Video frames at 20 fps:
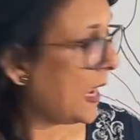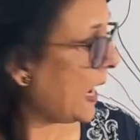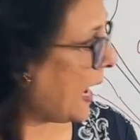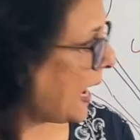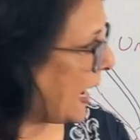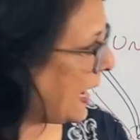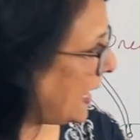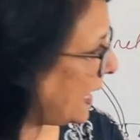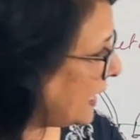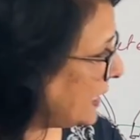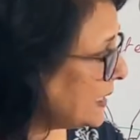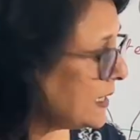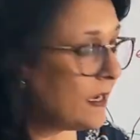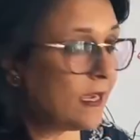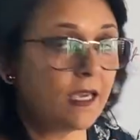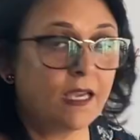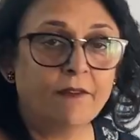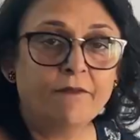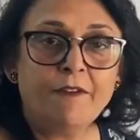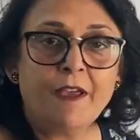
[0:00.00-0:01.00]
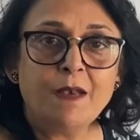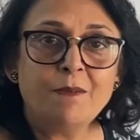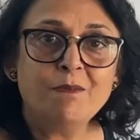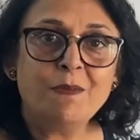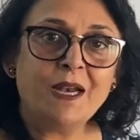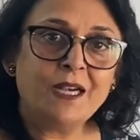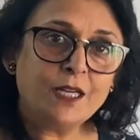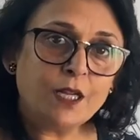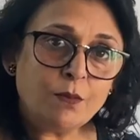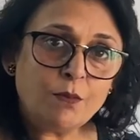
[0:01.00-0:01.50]
And when
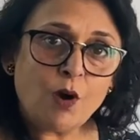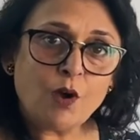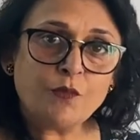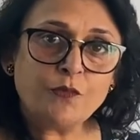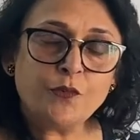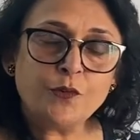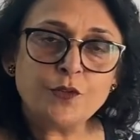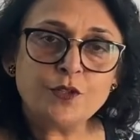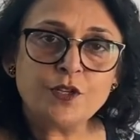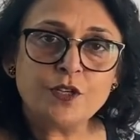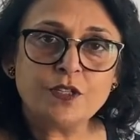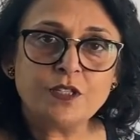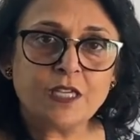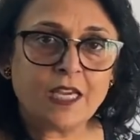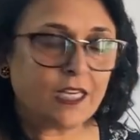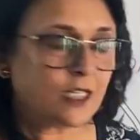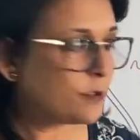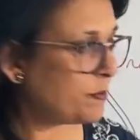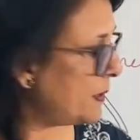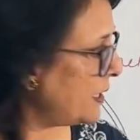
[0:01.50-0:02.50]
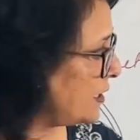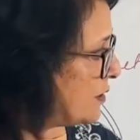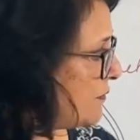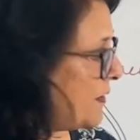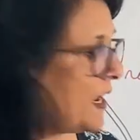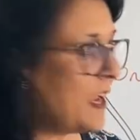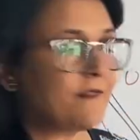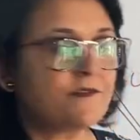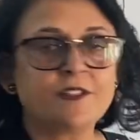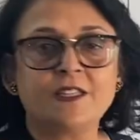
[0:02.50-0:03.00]
metamorphosis takes place, we
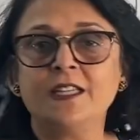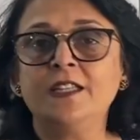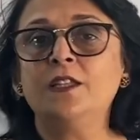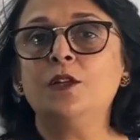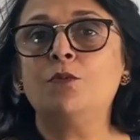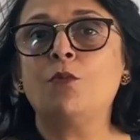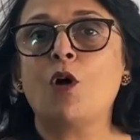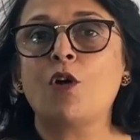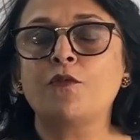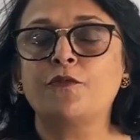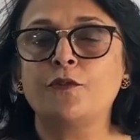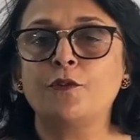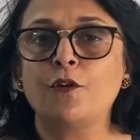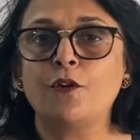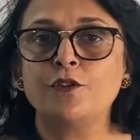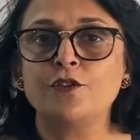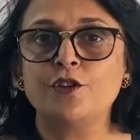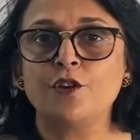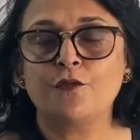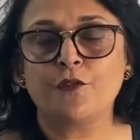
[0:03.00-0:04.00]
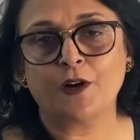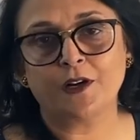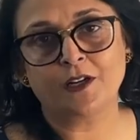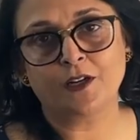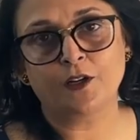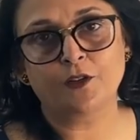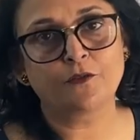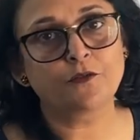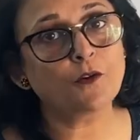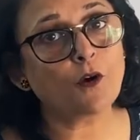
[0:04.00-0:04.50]
have seen the morphology of
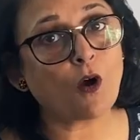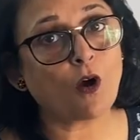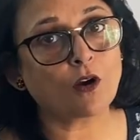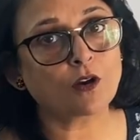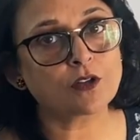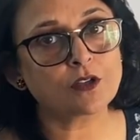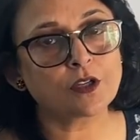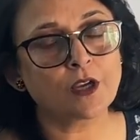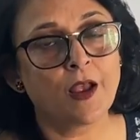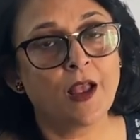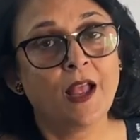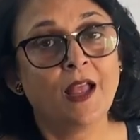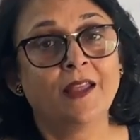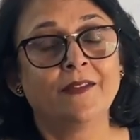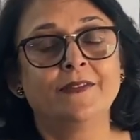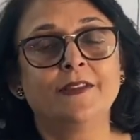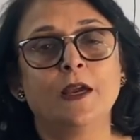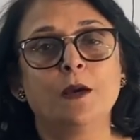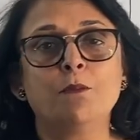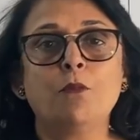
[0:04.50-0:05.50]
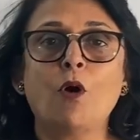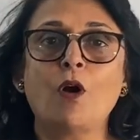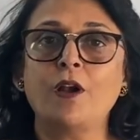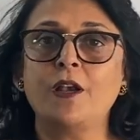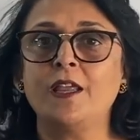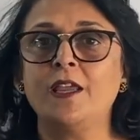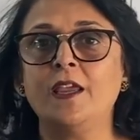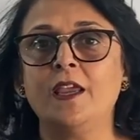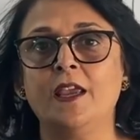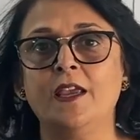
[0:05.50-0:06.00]
adult frogs. Their
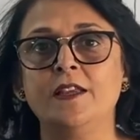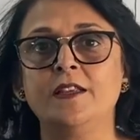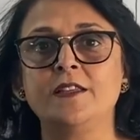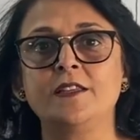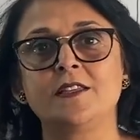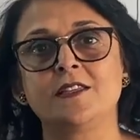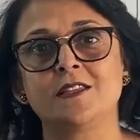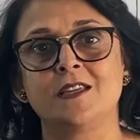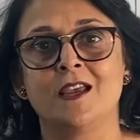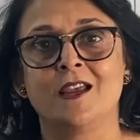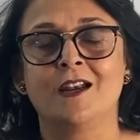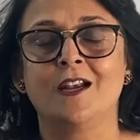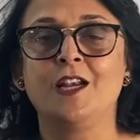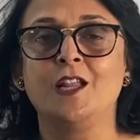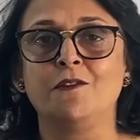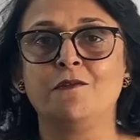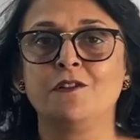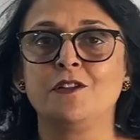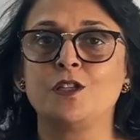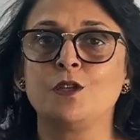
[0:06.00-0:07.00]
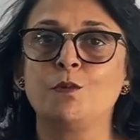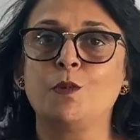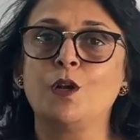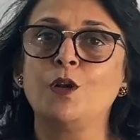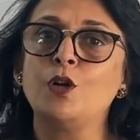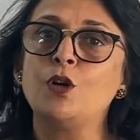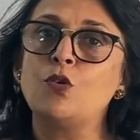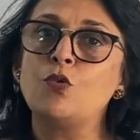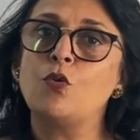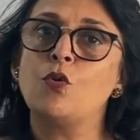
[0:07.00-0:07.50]
body is divisible
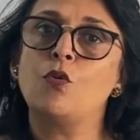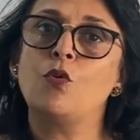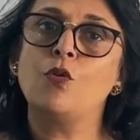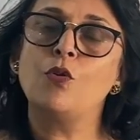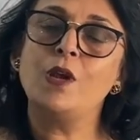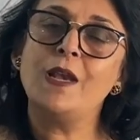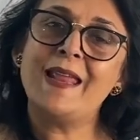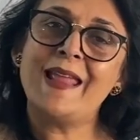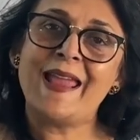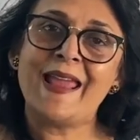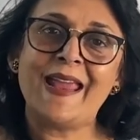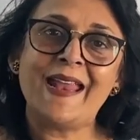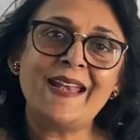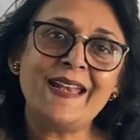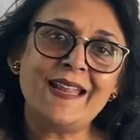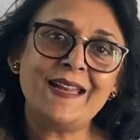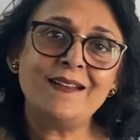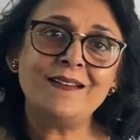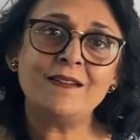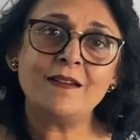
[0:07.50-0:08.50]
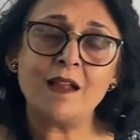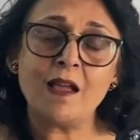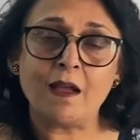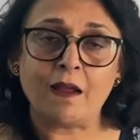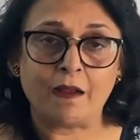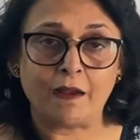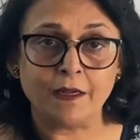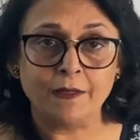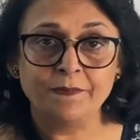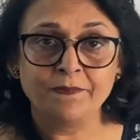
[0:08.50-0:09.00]
into only head and
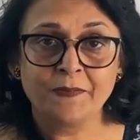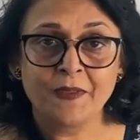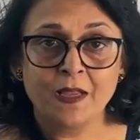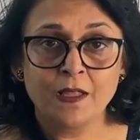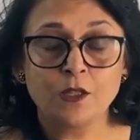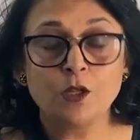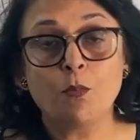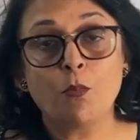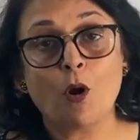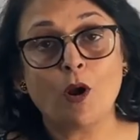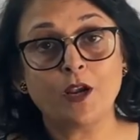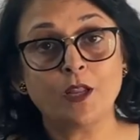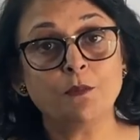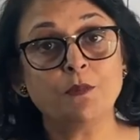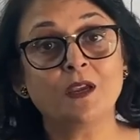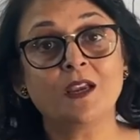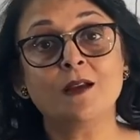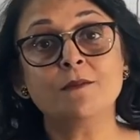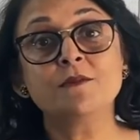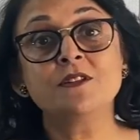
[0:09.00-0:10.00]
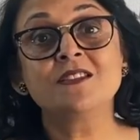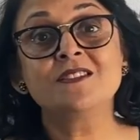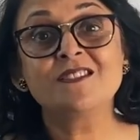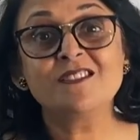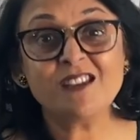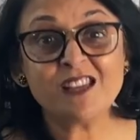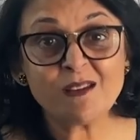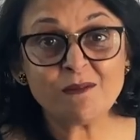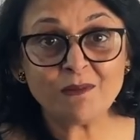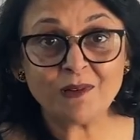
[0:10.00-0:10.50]
trunk. The body becomes
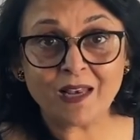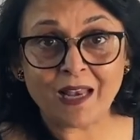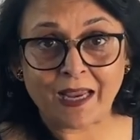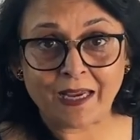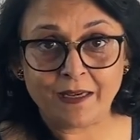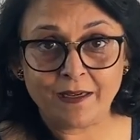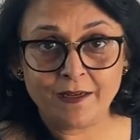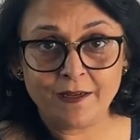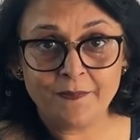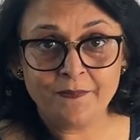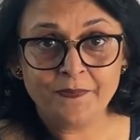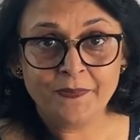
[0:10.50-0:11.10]
streamlined.